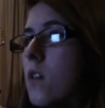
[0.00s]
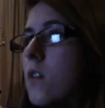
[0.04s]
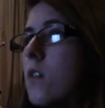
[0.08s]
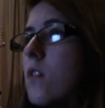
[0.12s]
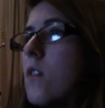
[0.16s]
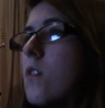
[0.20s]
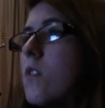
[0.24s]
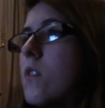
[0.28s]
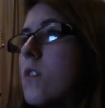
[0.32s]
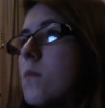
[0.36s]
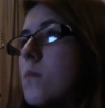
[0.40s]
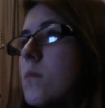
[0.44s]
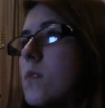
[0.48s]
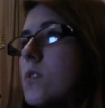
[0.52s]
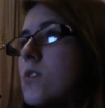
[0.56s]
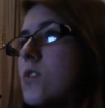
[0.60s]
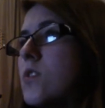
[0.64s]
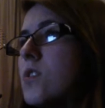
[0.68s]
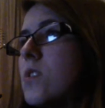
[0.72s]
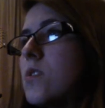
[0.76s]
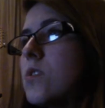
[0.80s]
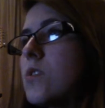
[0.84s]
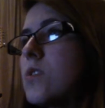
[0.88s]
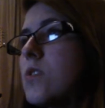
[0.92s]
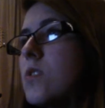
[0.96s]
You're the
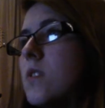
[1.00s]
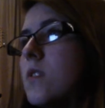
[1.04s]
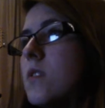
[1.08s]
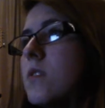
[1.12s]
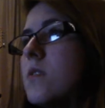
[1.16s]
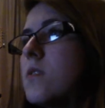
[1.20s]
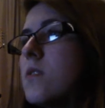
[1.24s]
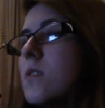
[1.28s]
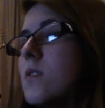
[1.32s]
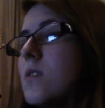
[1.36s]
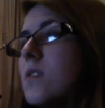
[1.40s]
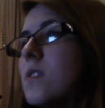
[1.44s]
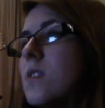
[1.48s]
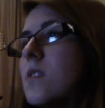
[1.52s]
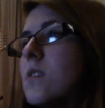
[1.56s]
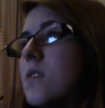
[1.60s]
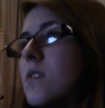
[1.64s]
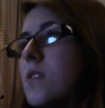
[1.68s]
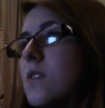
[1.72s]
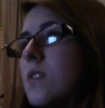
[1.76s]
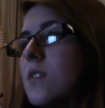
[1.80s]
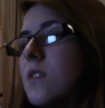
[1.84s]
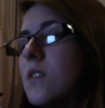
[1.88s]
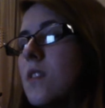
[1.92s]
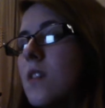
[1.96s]
magician's
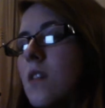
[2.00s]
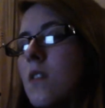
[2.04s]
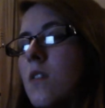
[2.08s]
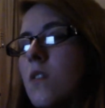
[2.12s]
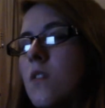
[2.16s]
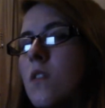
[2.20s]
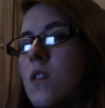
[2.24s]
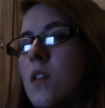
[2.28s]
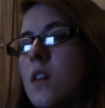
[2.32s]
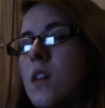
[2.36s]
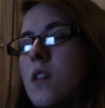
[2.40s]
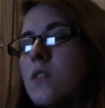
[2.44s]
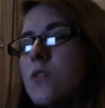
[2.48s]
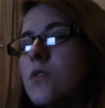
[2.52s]
assistant in the